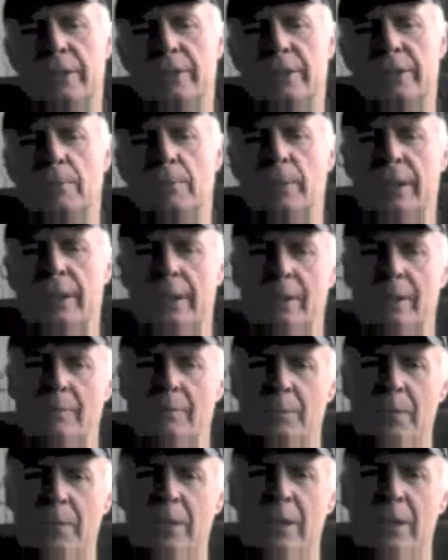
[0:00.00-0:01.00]
into the panel,
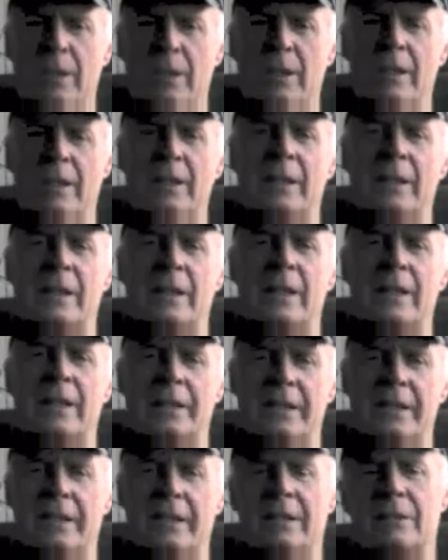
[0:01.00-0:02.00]

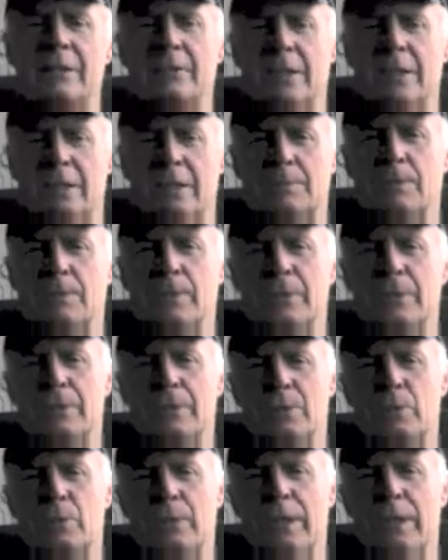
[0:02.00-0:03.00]
i.e. that is putting the
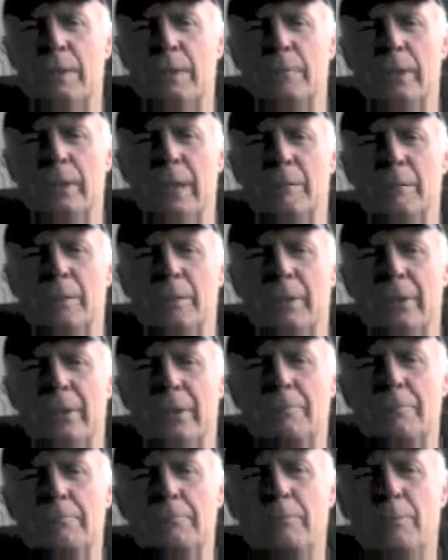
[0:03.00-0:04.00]
2K primer on
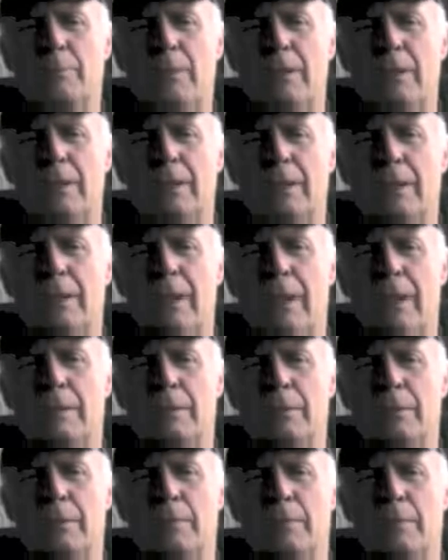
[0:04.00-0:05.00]
it. I
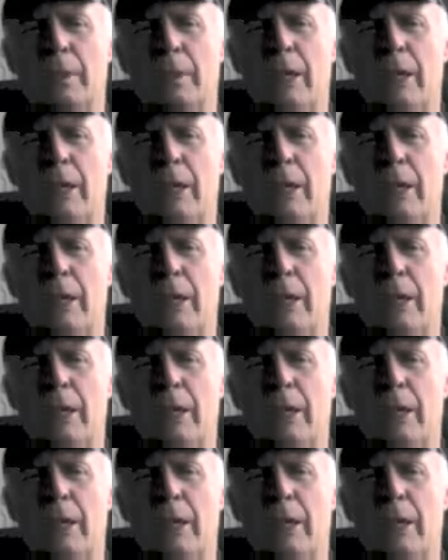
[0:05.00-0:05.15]
build